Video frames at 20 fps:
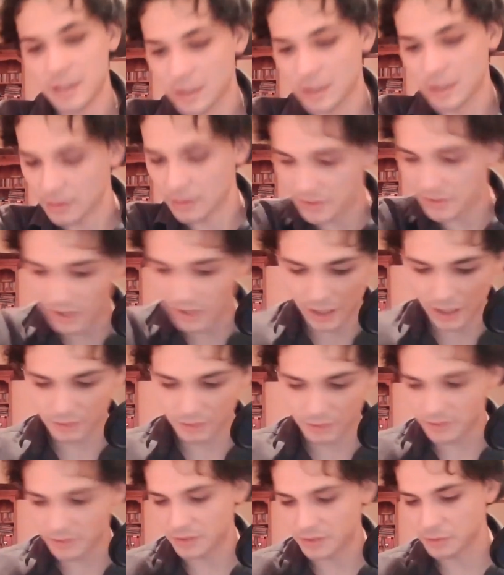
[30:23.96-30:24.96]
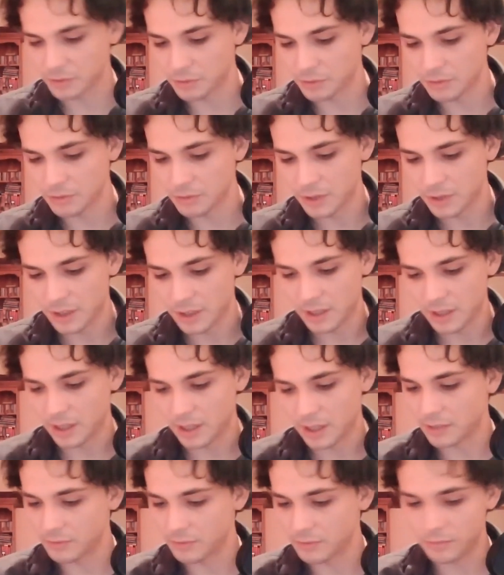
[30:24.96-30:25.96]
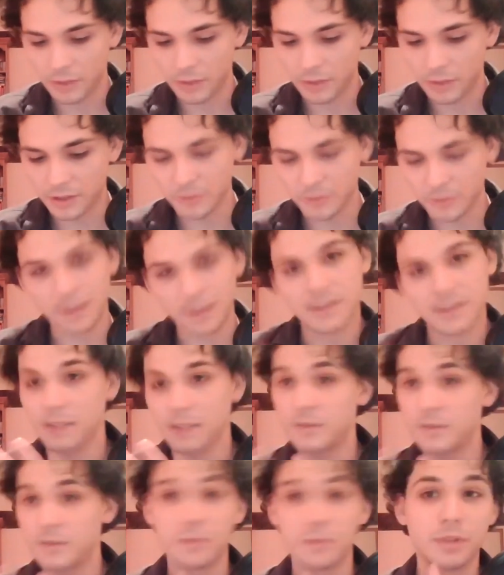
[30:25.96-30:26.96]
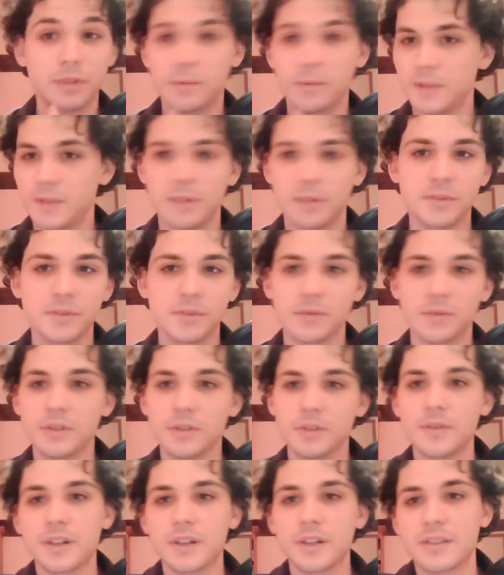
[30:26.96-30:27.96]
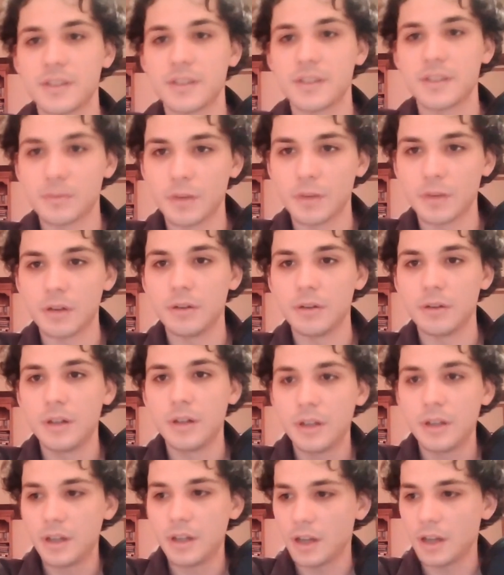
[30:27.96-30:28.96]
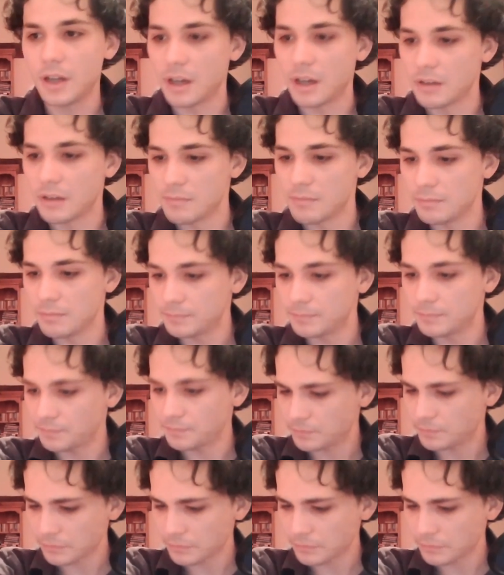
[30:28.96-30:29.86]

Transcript: secondary school, and we're going to talk about secondary school and up until university as well. Um, I